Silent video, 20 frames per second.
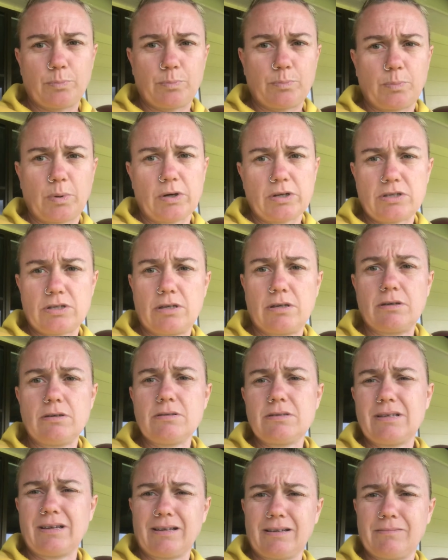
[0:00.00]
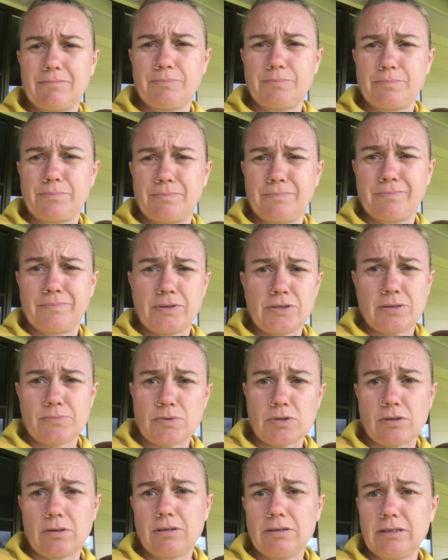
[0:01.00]
Put it to use and put some
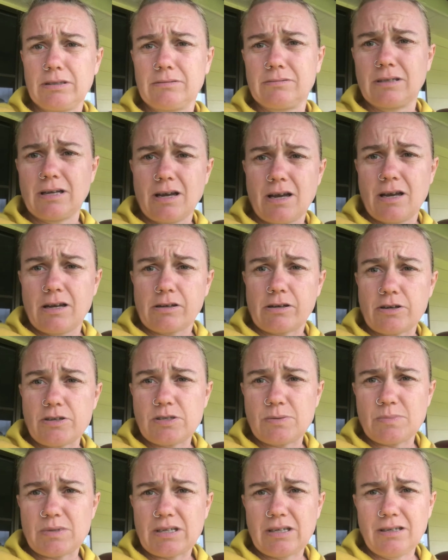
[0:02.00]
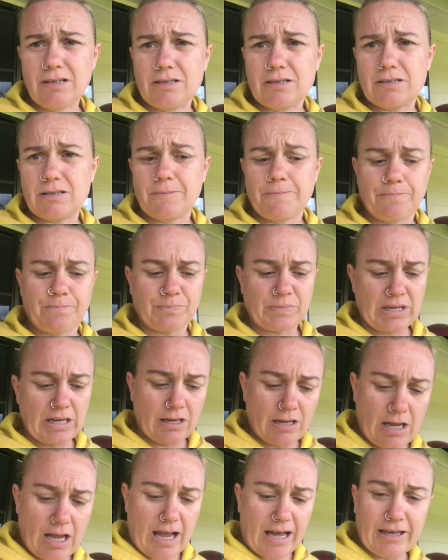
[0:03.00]
soil and grow some seeds.
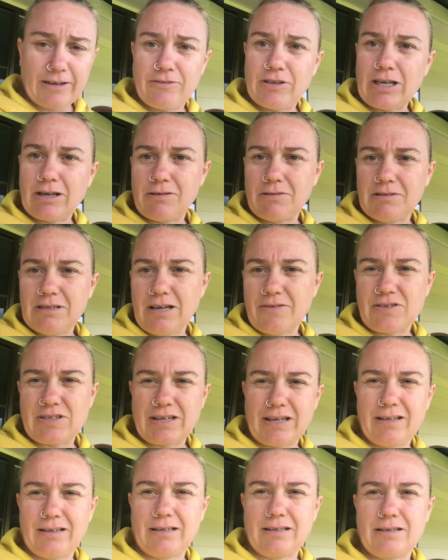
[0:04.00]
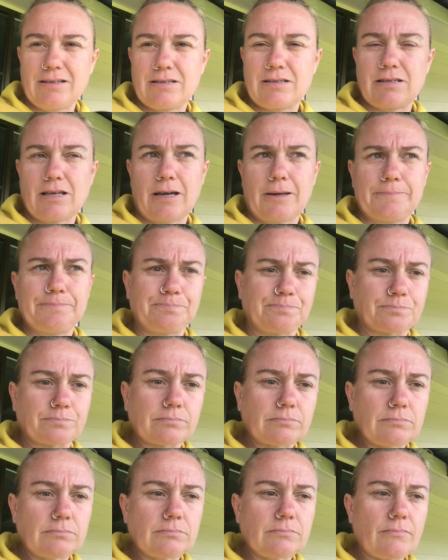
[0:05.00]
And if they're good enough seedlings that
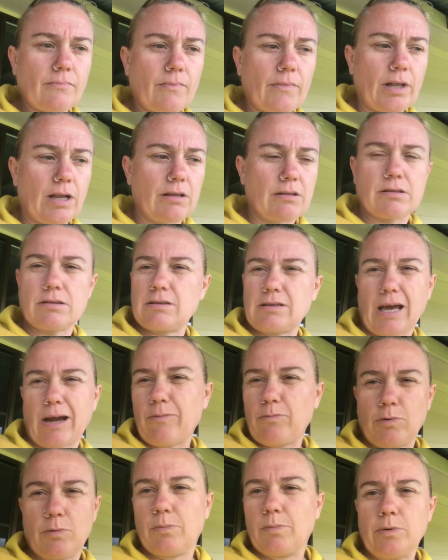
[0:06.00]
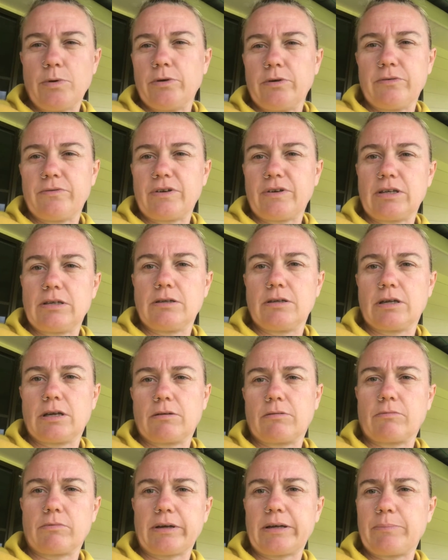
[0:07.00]
they will move and you
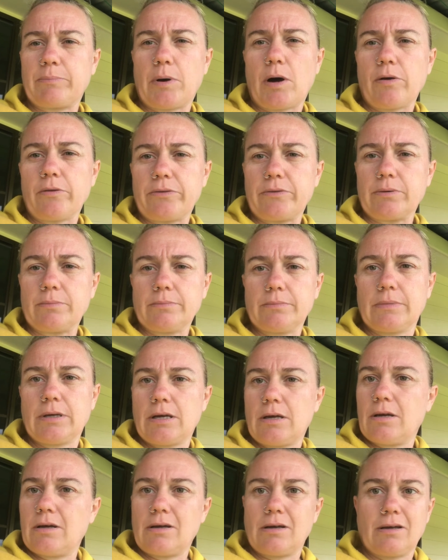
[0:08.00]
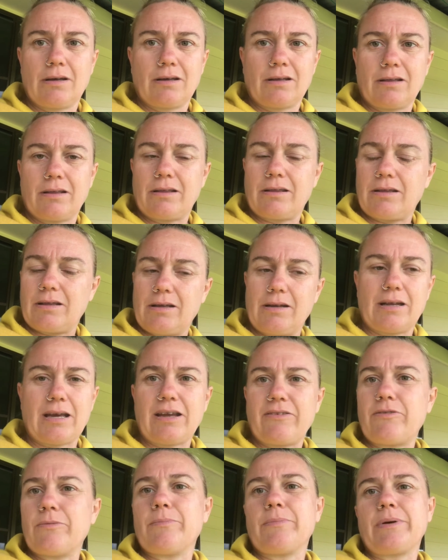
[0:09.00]
can repot them, then
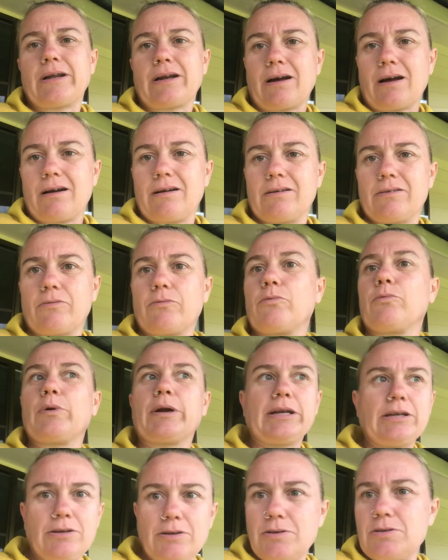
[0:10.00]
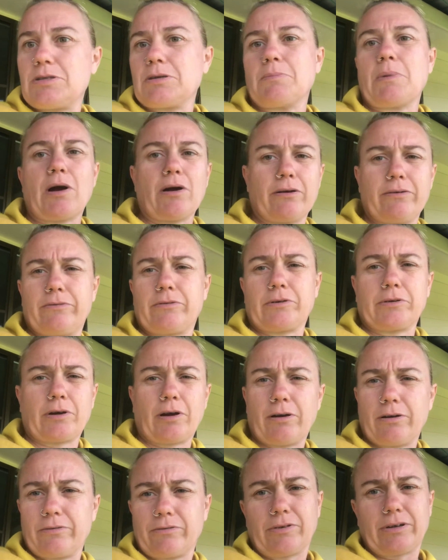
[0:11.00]
even better, reuse them over and
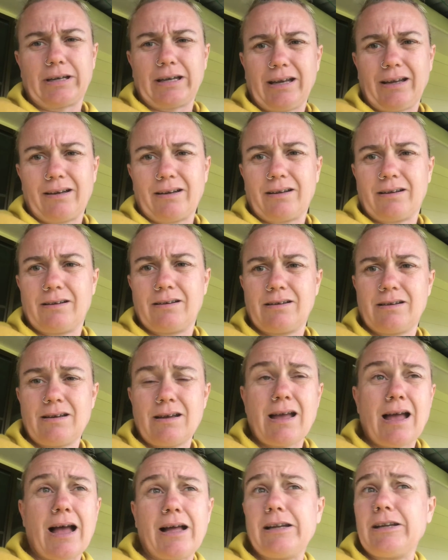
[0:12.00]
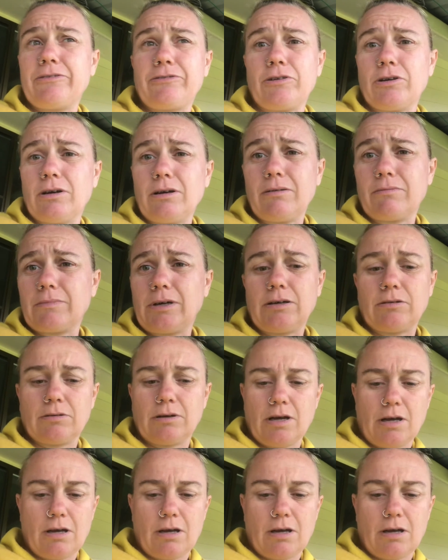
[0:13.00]
over again. And if not, well,